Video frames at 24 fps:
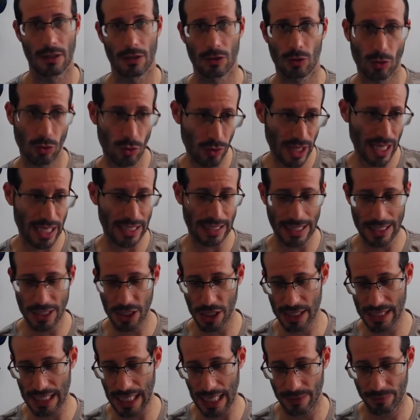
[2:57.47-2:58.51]
To do that, I
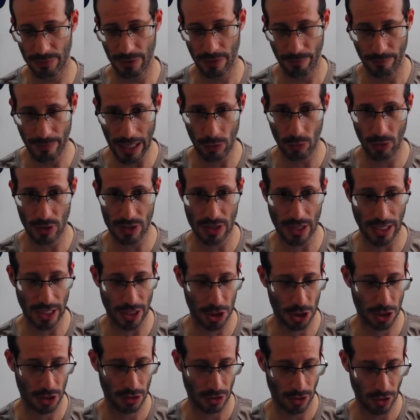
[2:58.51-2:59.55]
just type
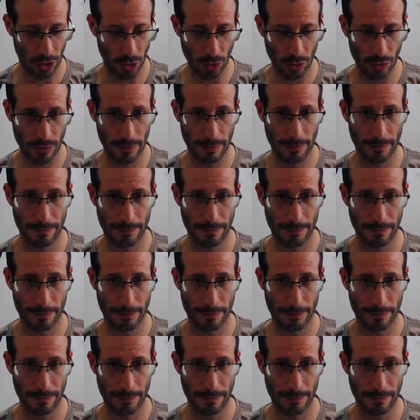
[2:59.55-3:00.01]
/q.